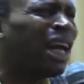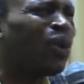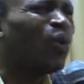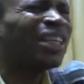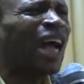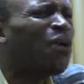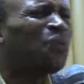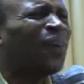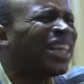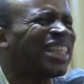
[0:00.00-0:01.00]
Canaan
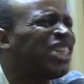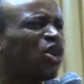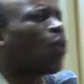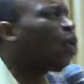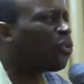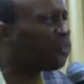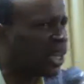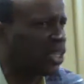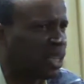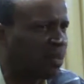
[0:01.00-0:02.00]
without fighting the
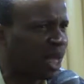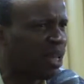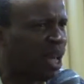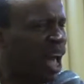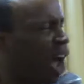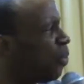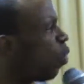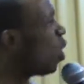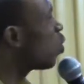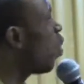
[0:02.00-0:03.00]
war first.
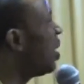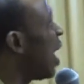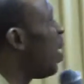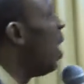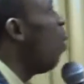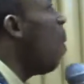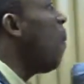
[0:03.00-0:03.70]
I've always wondered,